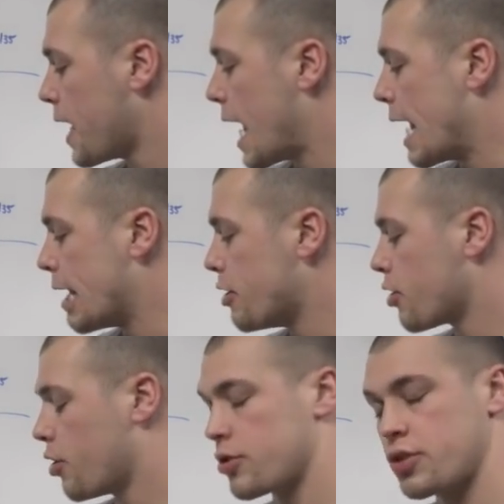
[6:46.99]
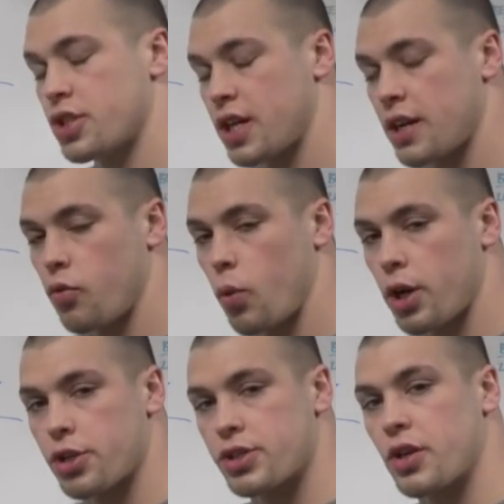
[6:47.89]
and you can also just kind of
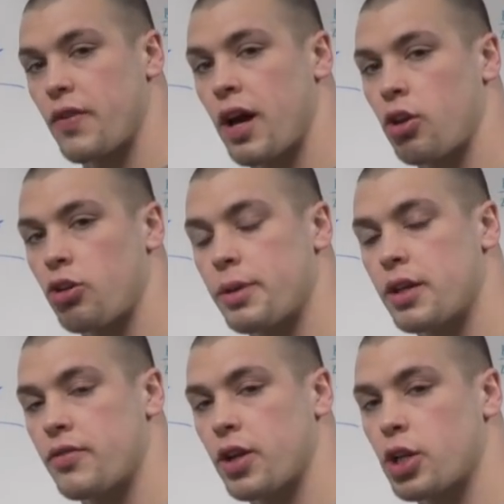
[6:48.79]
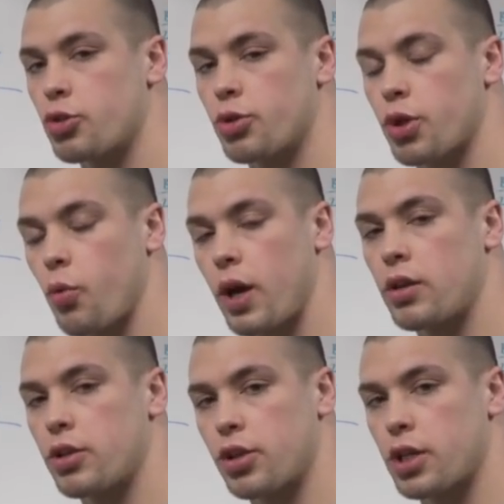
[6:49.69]
wear yourself out a little bit if you're not doing it
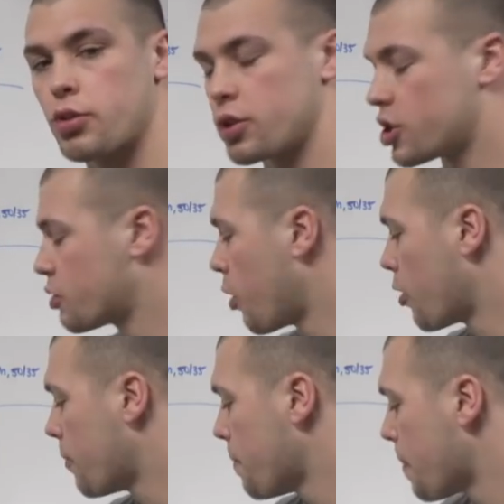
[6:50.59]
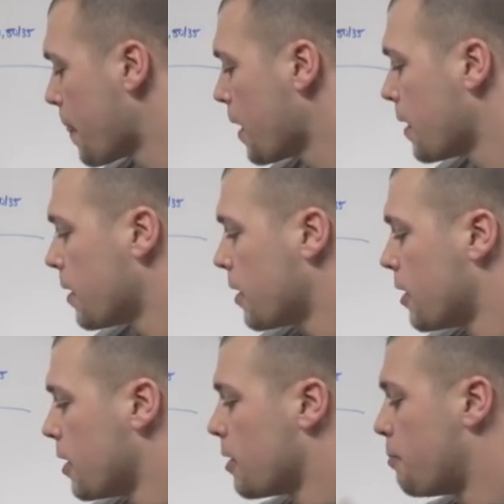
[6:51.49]
well and you're not doing it smart.
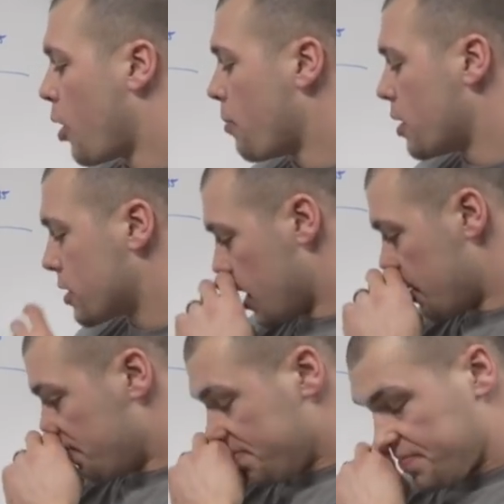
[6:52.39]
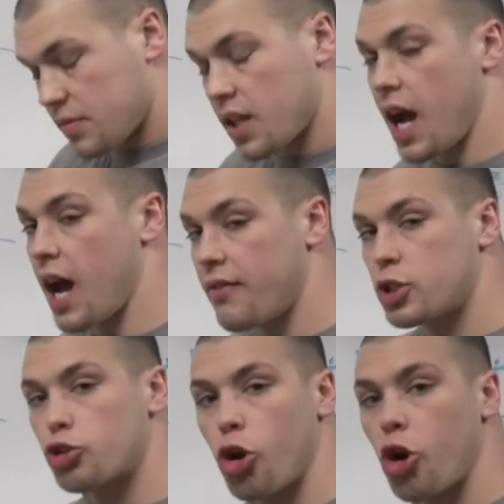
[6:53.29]
Bar muscle up. Have a
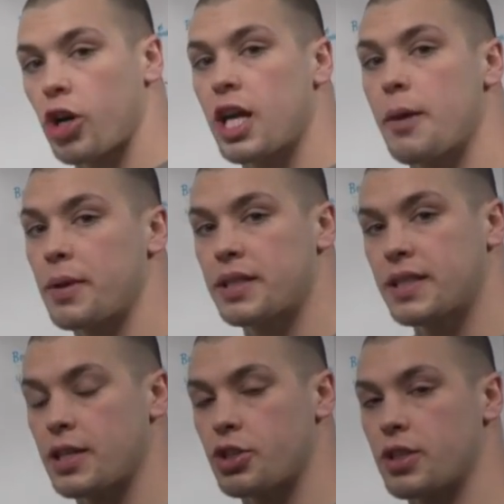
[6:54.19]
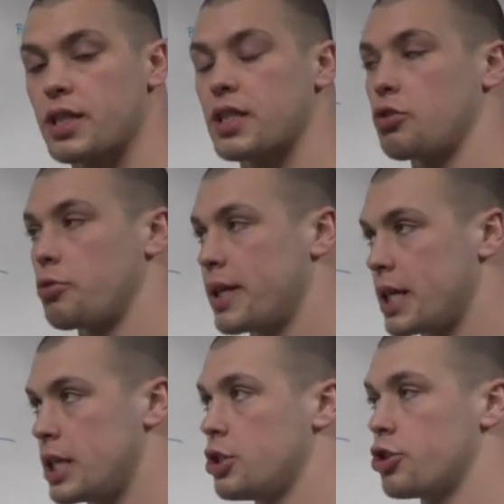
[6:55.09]
strong hip extension. It's a little
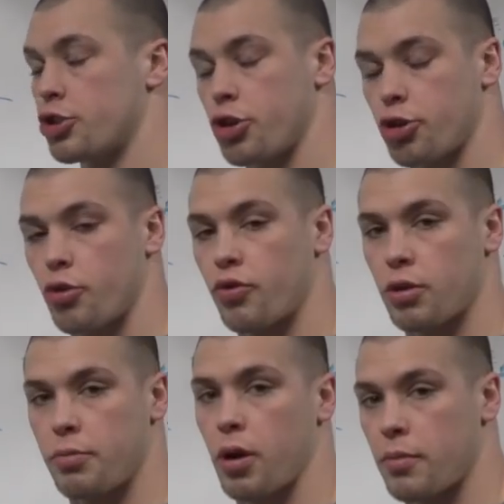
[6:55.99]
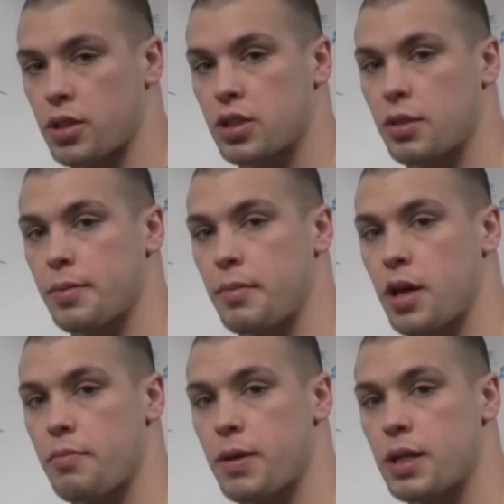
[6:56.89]
bit easier to turn over on a bar muscle up in
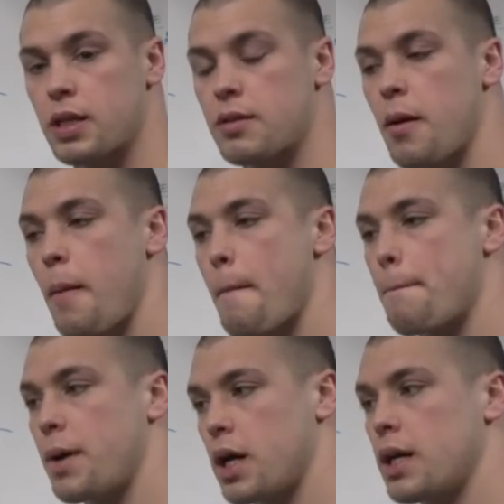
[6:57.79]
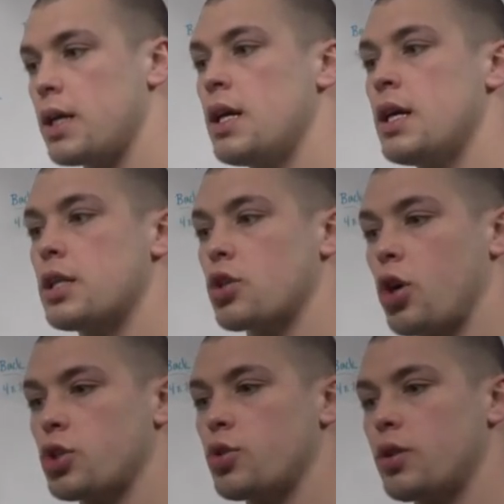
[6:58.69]
my opinion, but it's
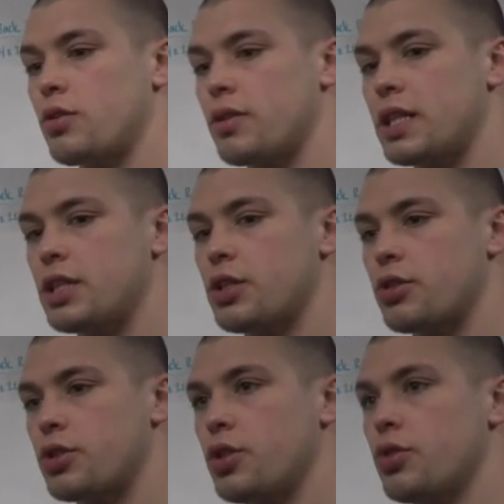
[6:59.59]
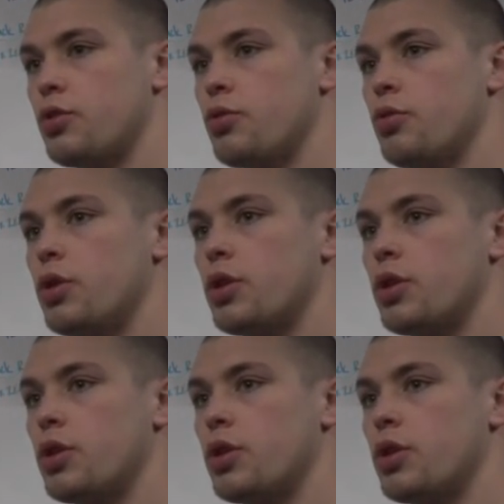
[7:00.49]
also a little easier to